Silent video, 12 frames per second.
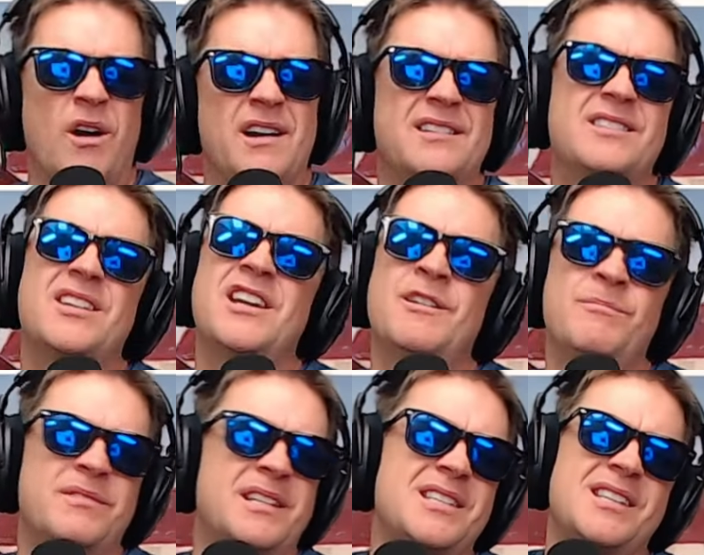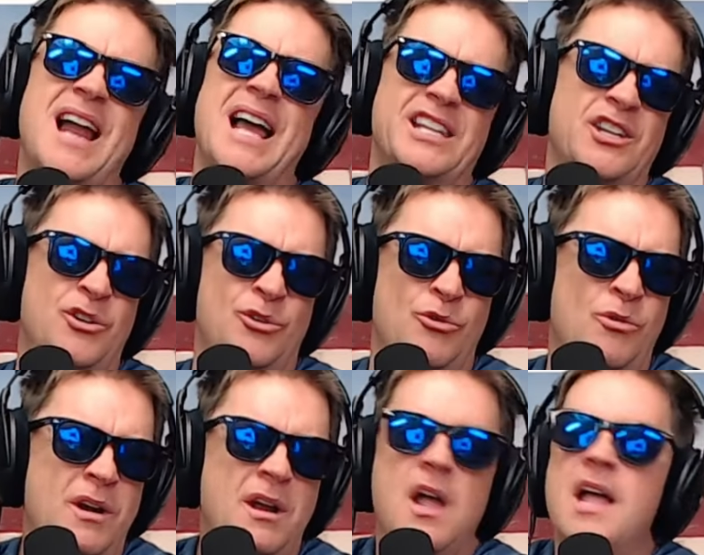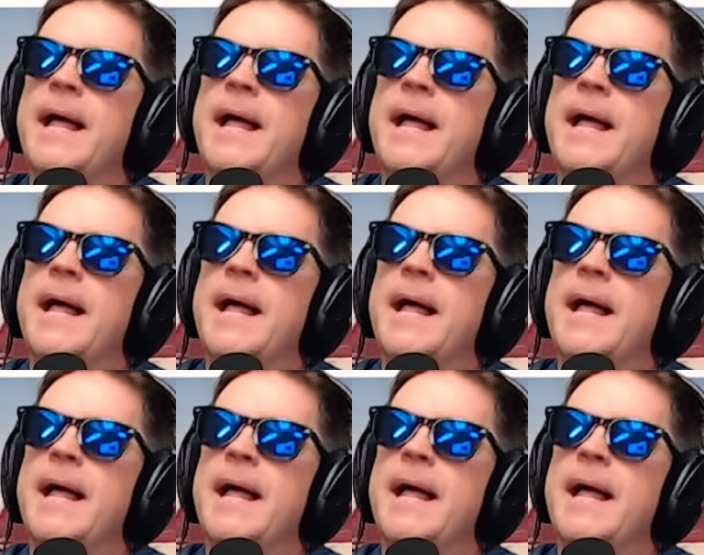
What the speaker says: Or, Tim, that's not you.